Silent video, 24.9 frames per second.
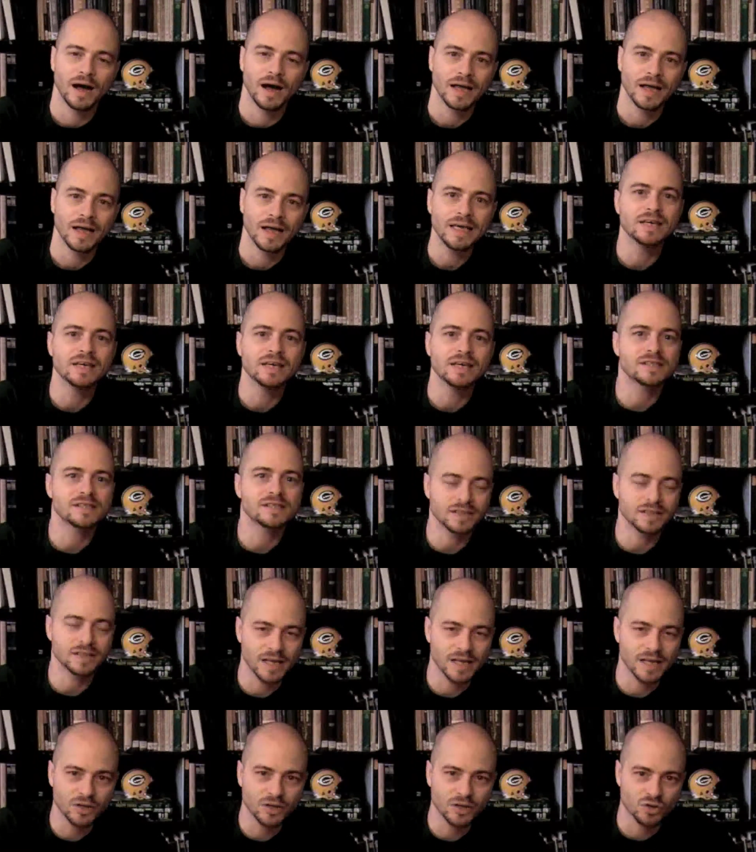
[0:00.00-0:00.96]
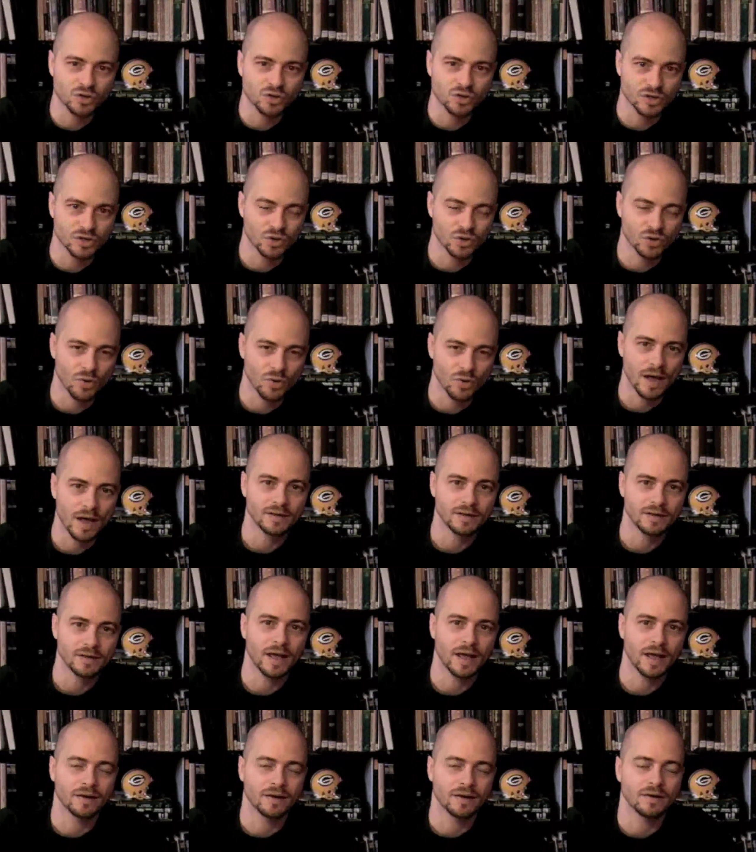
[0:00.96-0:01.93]
he is a dangerous threat,
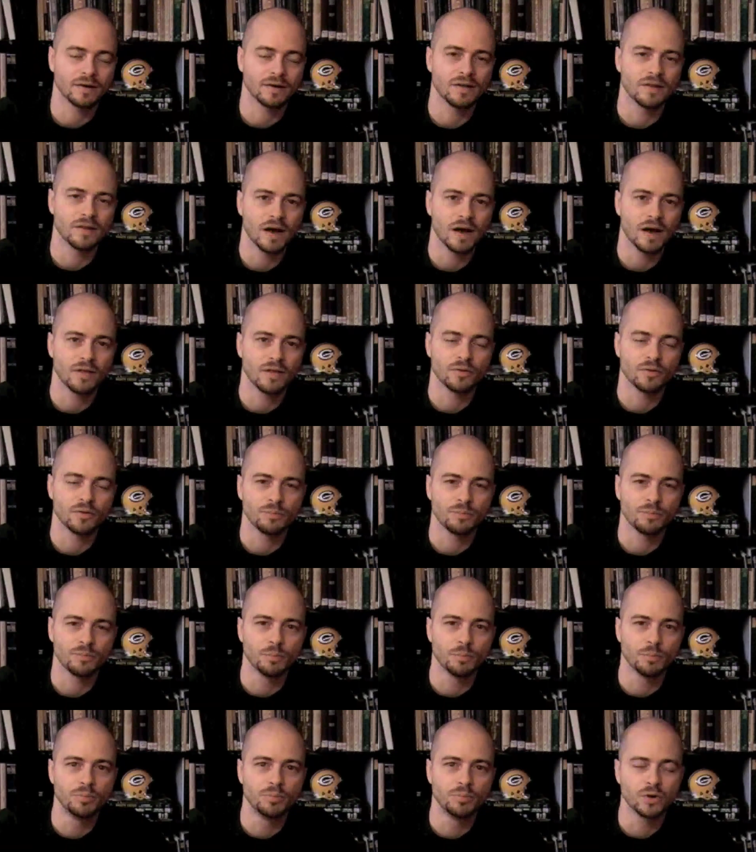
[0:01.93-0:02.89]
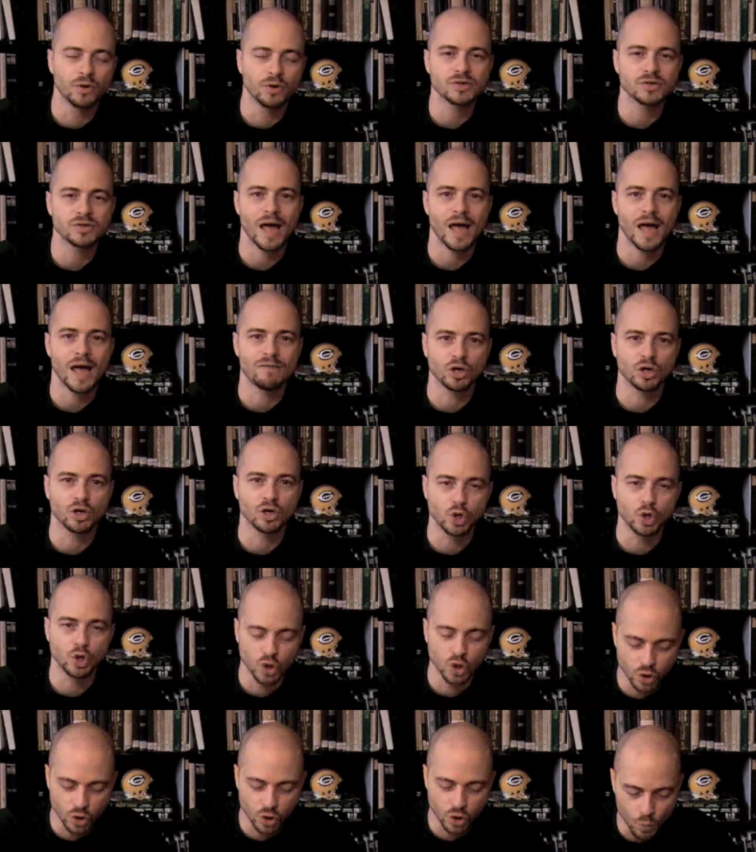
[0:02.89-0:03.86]
and the Bills have a
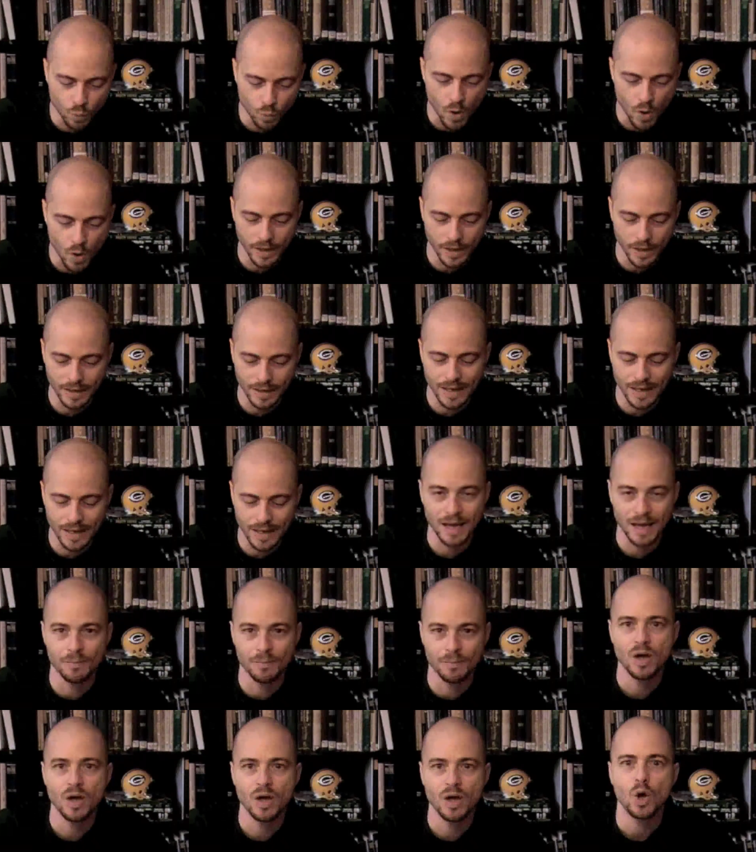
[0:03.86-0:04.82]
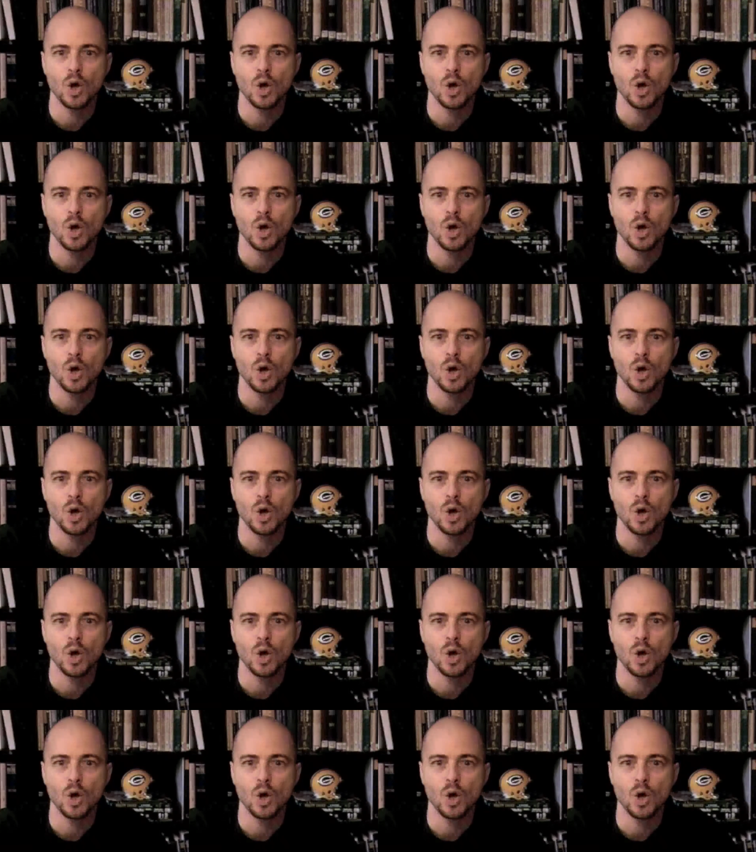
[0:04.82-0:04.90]
good running game.